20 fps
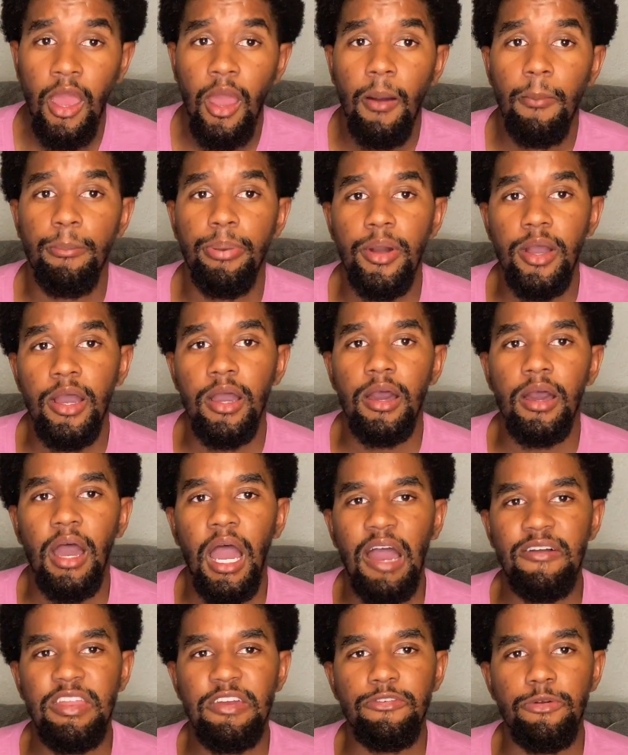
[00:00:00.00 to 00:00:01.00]
But
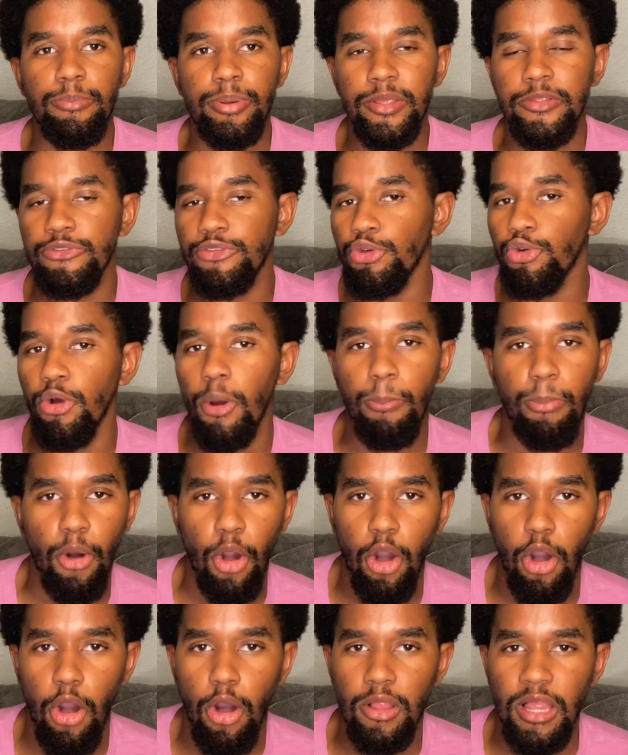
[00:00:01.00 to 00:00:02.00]
I've never been to a
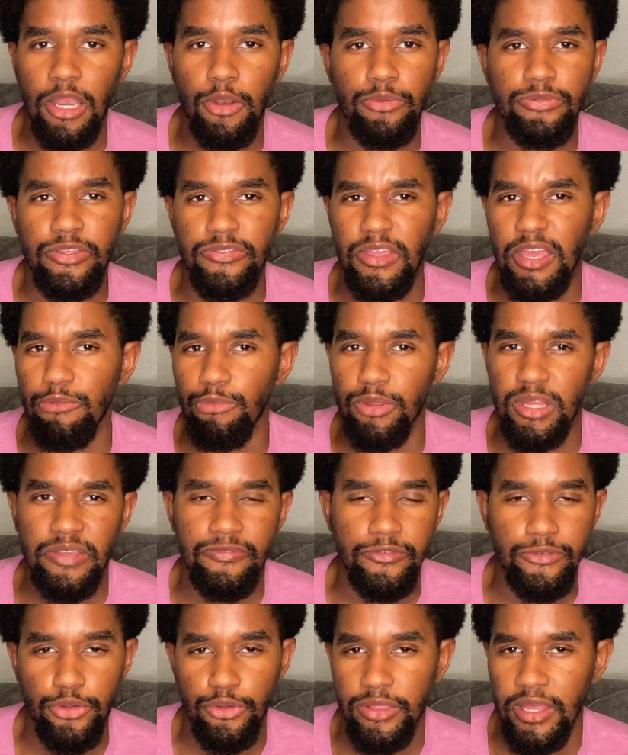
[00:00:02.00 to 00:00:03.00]
ball. I don't think they really
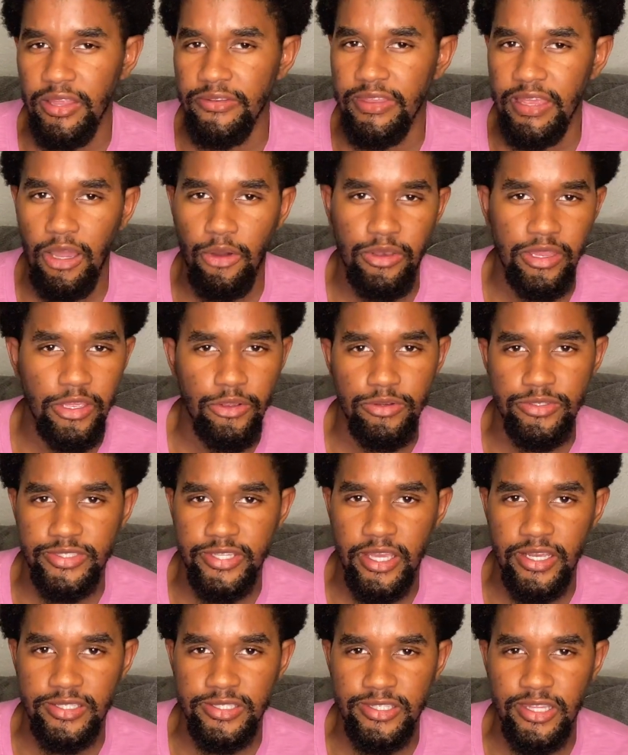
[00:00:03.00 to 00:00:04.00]
even do that down here in
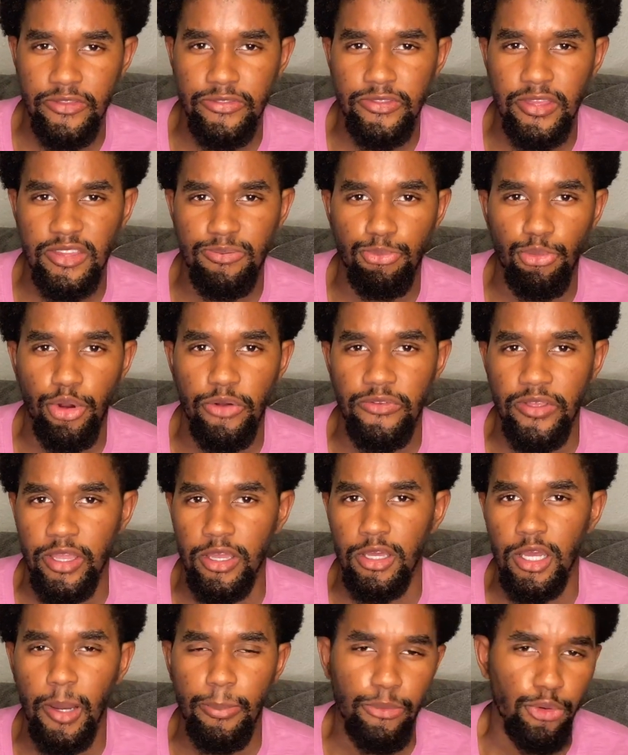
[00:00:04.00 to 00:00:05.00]
Texas. I think it's more of
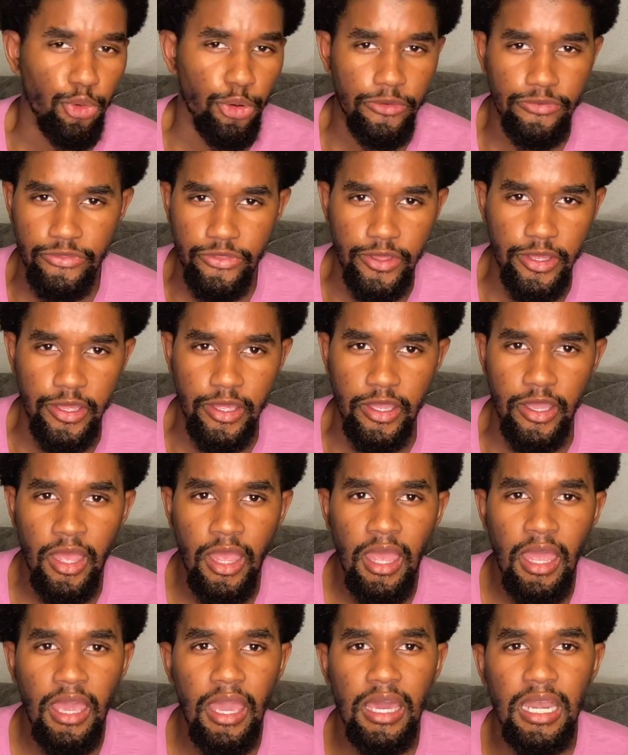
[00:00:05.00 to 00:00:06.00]
like an up north thing.
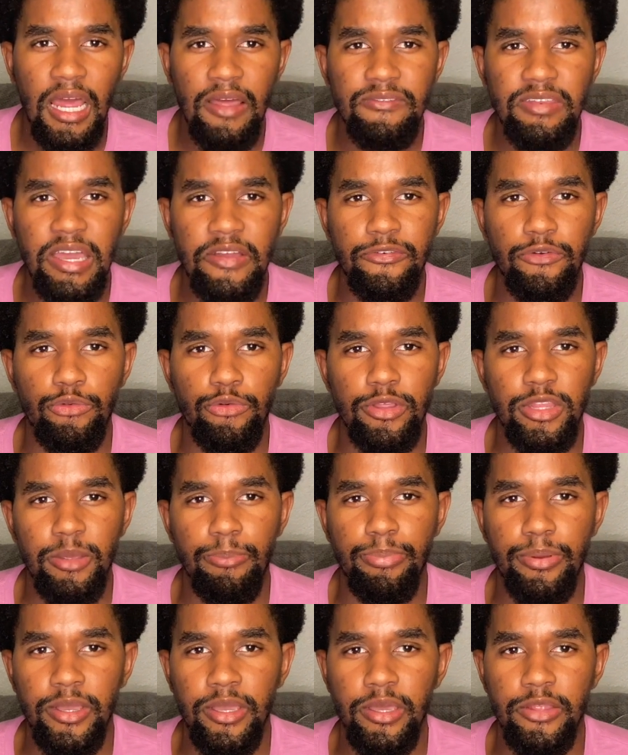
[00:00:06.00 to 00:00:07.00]
And I've never really
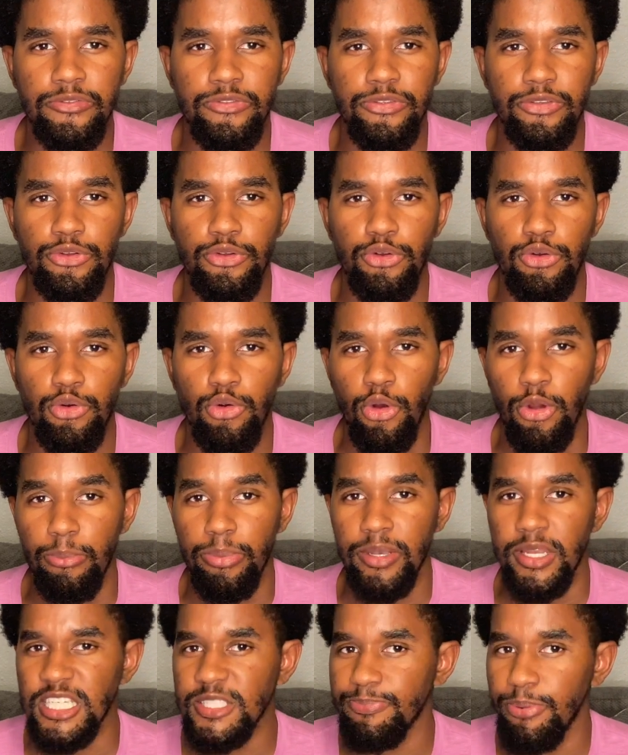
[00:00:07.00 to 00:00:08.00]
been to or
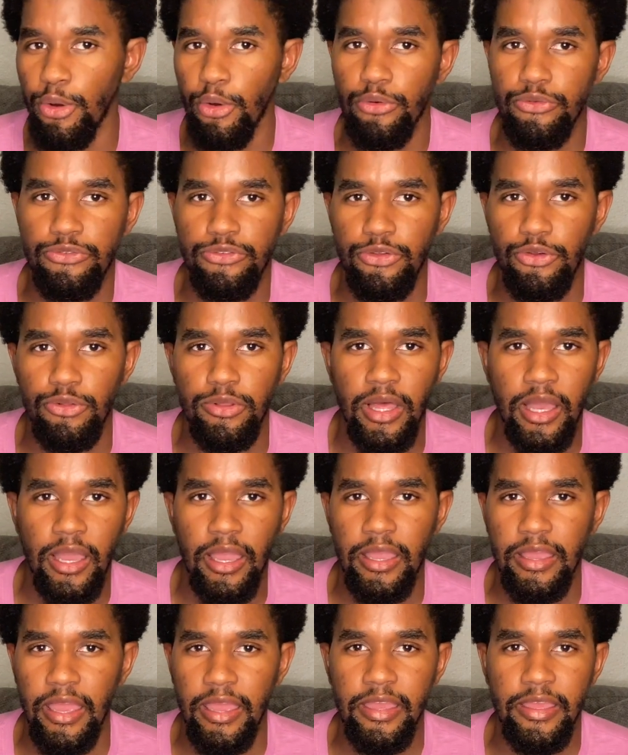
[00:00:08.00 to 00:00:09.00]
been exposed to
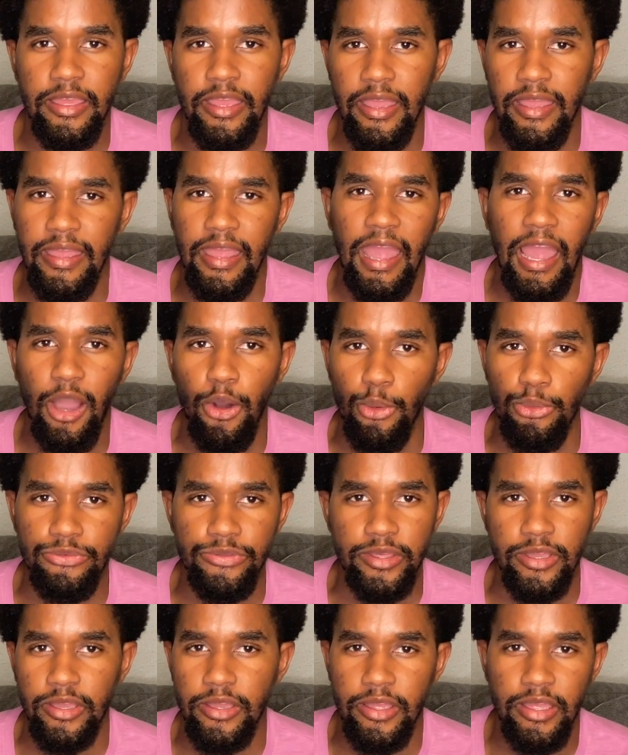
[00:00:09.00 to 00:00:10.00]
like a gay house,
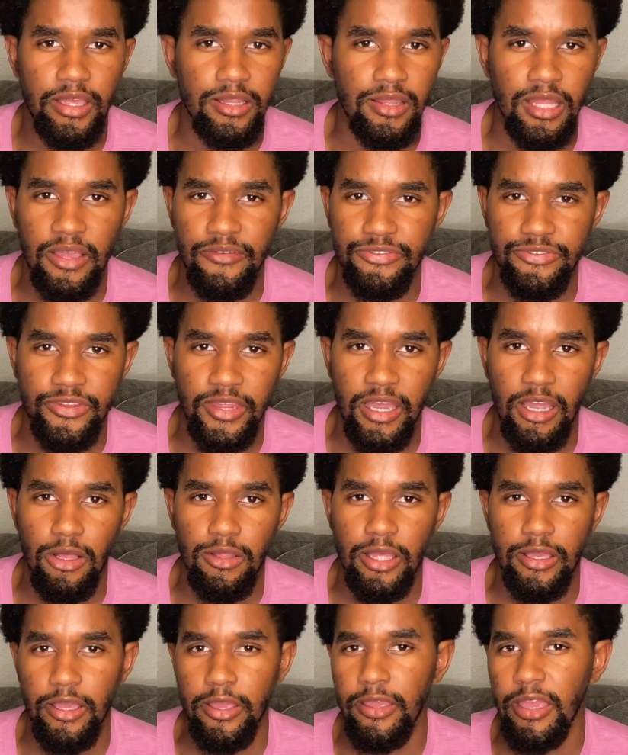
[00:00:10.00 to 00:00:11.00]
like a gay lifestyle,
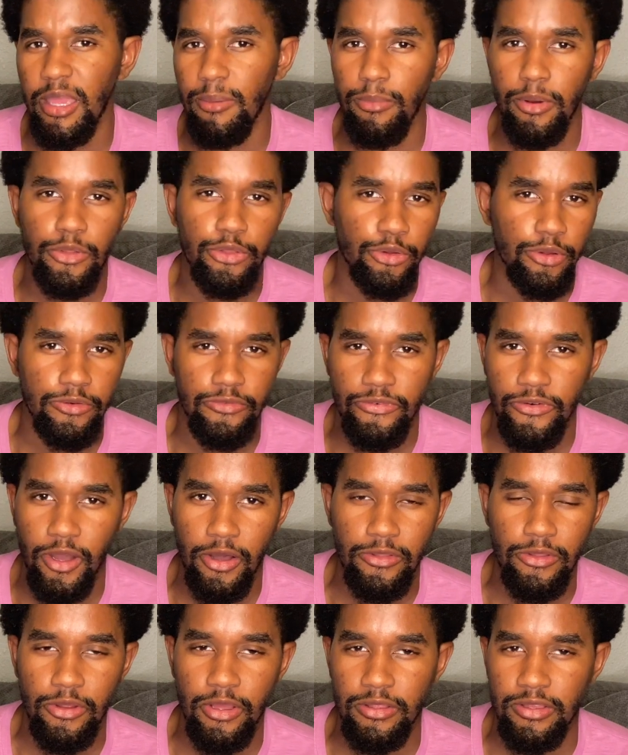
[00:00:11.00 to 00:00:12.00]
like a gay mother and
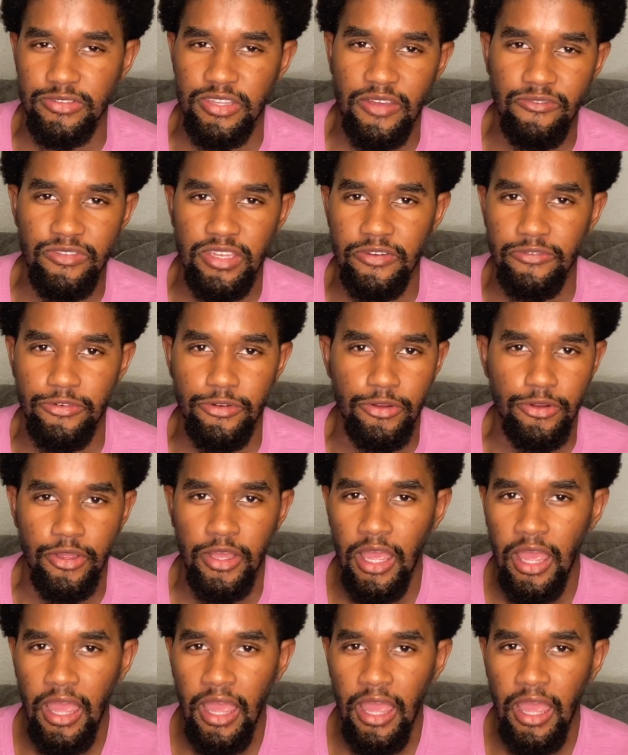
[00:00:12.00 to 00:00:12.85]
father, because I've never